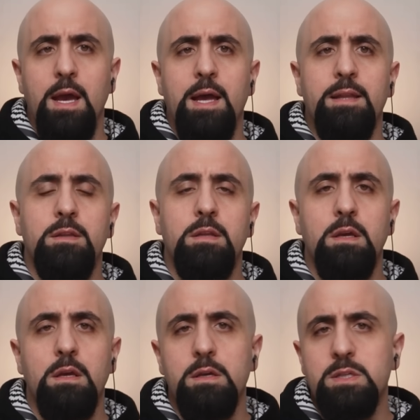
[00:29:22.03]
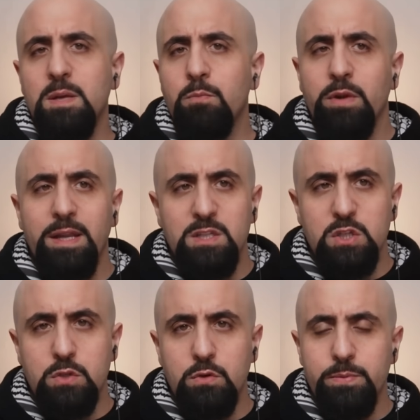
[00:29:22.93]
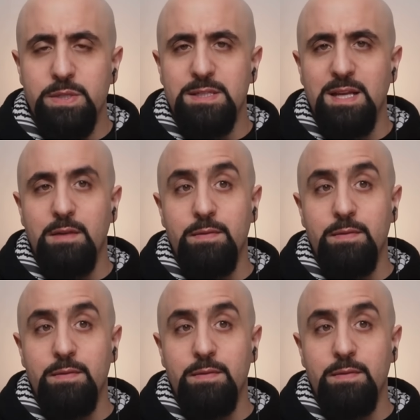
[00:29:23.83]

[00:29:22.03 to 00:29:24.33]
And some religious groups inside